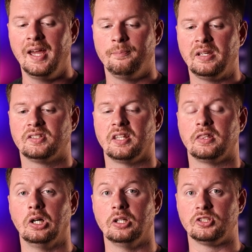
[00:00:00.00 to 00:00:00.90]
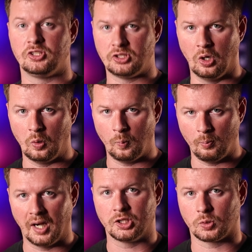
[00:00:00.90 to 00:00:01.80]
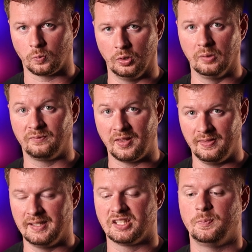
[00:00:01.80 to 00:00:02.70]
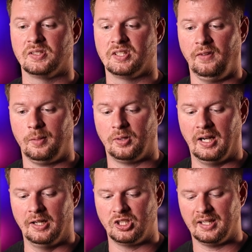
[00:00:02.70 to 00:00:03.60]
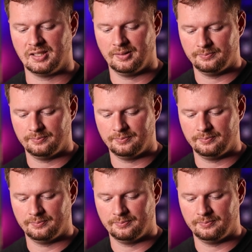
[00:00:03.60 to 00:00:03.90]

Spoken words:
means that there is so much room for this specific project.